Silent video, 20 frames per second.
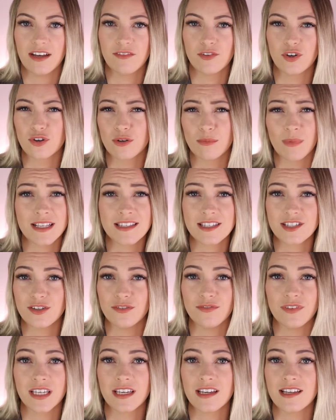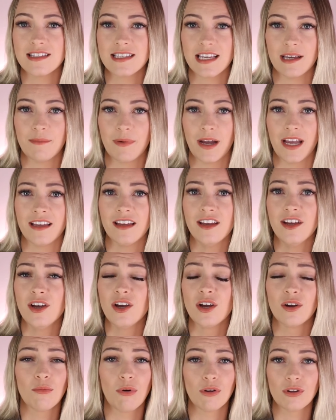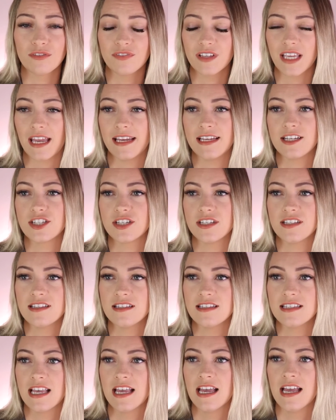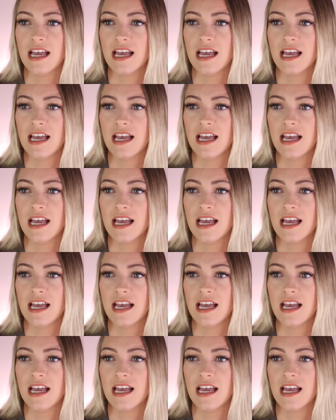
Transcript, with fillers: I've got all my certificates and my qualifications.